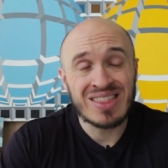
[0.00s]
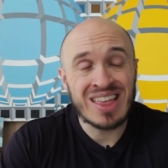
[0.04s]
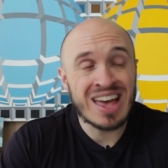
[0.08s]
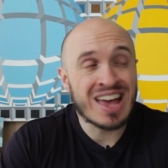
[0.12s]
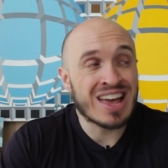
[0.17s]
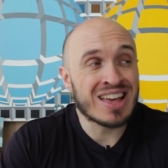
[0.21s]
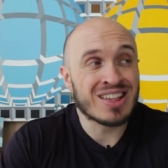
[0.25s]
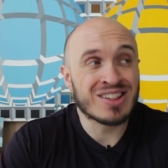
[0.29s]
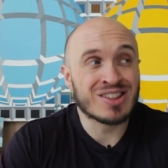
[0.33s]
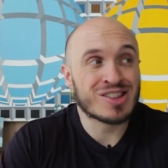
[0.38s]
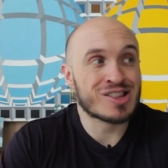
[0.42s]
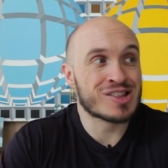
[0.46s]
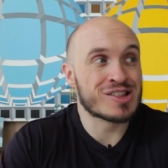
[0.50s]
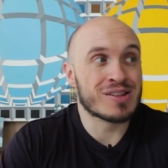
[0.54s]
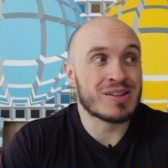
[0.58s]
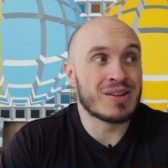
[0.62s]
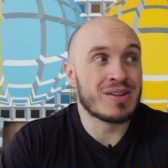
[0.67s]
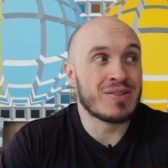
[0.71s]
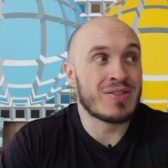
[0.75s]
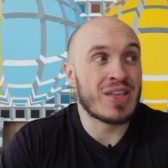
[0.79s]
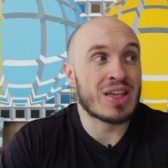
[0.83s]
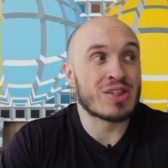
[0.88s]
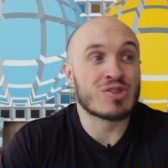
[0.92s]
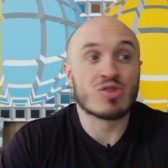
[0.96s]

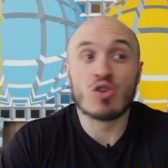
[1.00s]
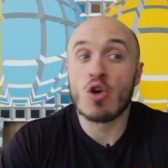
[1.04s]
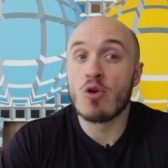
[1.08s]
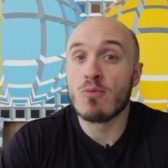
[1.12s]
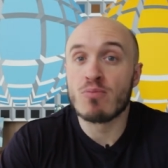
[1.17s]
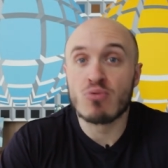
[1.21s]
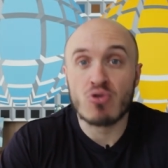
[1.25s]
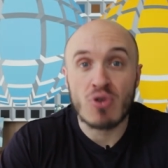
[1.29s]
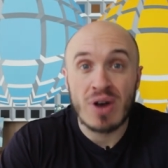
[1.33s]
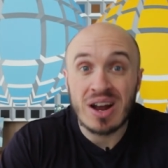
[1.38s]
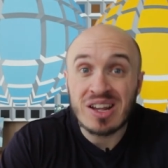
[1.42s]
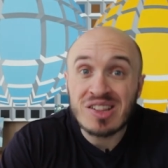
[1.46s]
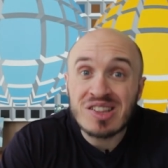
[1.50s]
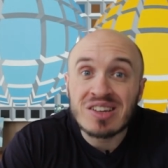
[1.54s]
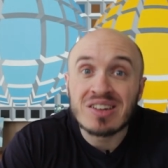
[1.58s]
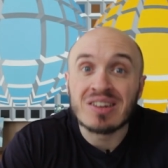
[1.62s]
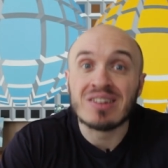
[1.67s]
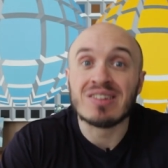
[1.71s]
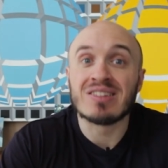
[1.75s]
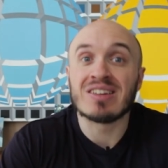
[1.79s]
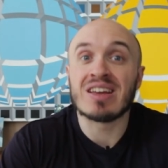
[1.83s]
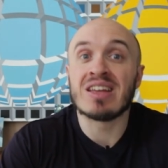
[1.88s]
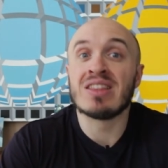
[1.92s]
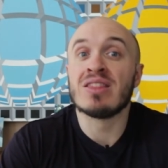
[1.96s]
There's no
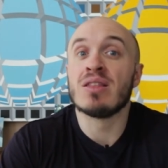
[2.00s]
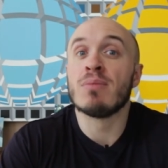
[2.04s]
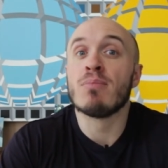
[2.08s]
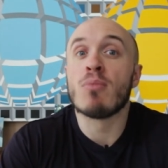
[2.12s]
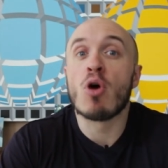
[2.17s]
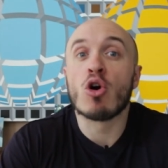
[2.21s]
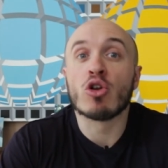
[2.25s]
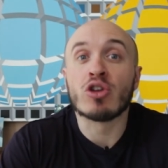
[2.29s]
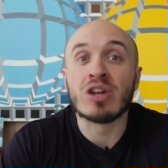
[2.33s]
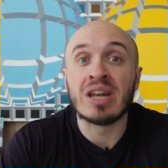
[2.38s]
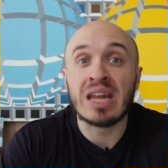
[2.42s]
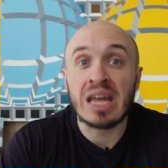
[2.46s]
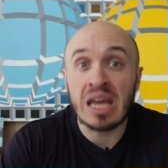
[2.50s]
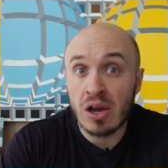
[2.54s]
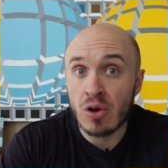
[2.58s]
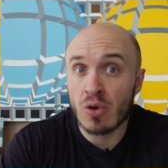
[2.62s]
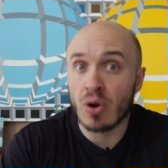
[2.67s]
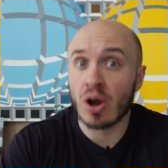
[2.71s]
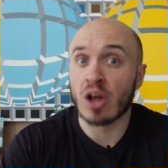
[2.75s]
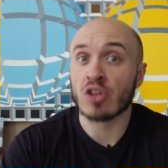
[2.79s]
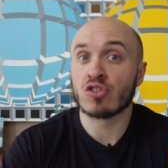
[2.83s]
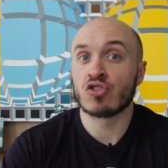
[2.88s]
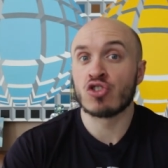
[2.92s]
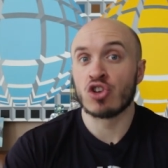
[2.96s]
precedent in the modern
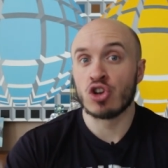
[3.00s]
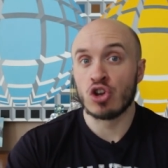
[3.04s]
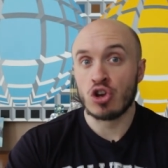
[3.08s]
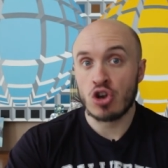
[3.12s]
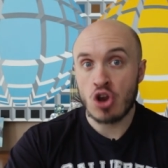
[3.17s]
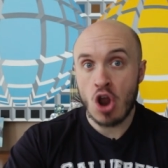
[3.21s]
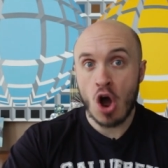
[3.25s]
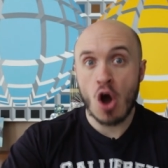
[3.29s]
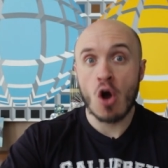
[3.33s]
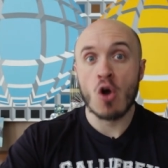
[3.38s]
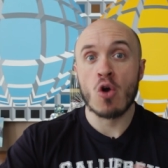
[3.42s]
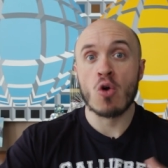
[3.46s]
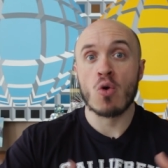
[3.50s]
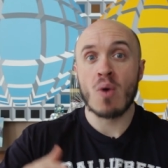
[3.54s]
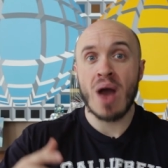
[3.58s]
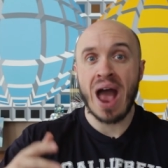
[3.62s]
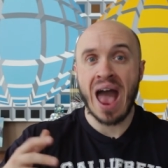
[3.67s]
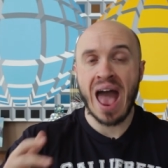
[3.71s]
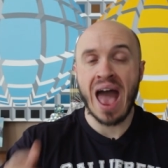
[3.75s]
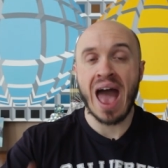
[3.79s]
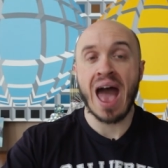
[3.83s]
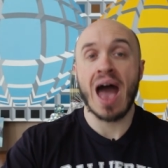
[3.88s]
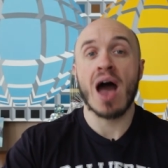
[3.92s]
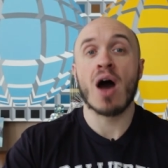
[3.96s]
era to know
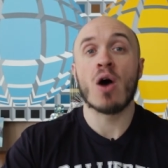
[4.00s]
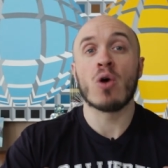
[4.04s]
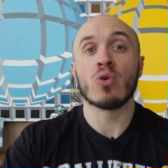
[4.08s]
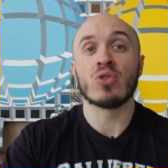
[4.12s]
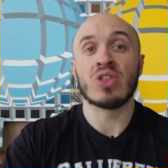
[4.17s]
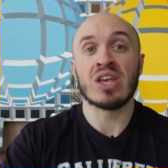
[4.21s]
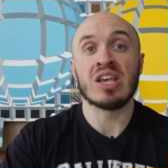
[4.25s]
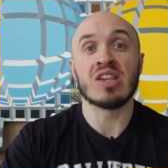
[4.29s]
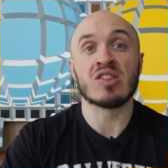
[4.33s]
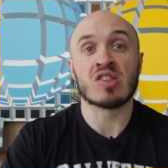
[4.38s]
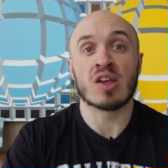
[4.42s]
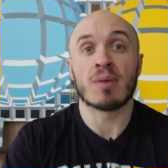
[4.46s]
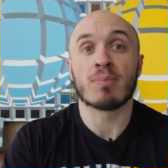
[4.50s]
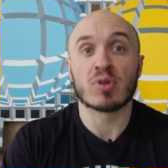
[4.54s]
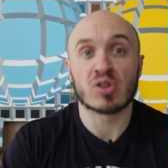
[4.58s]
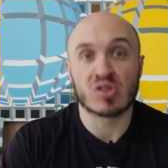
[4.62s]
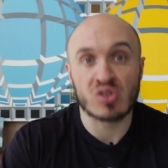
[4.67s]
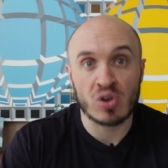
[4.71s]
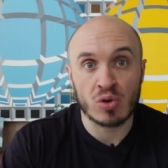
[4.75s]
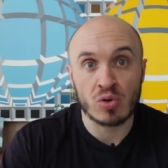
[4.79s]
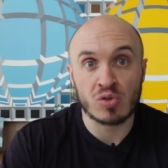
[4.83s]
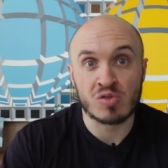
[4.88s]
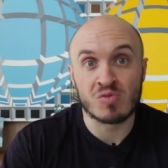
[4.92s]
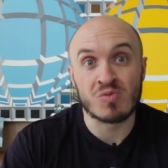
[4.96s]
how these
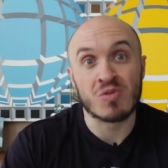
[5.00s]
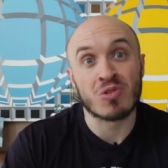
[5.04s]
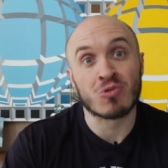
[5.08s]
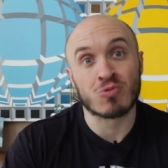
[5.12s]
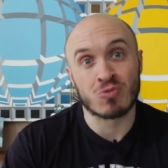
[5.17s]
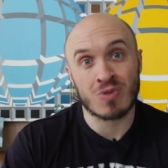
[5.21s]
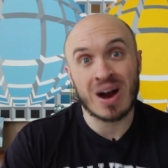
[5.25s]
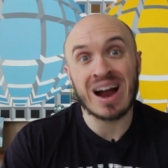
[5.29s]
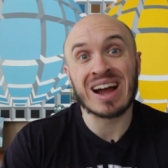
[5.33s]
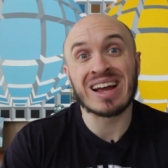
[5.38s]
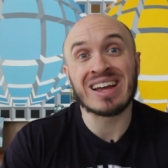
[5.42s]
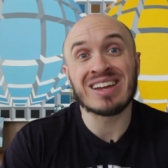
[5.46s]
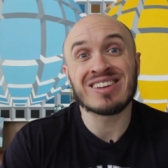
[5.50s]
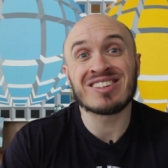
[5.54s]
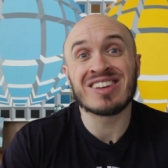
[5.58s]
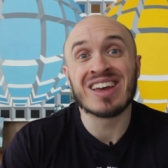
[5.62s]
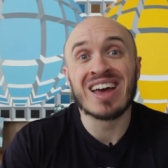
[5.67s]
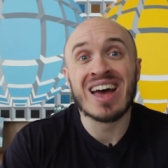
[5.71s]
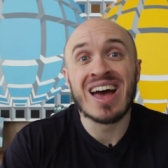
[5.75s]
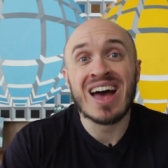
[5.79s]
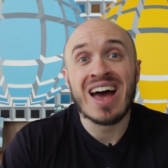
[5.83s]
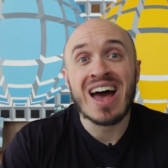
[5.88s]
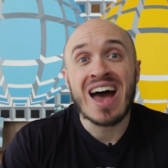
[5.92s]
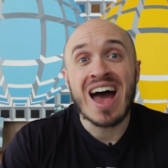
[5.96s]
episodes will rate.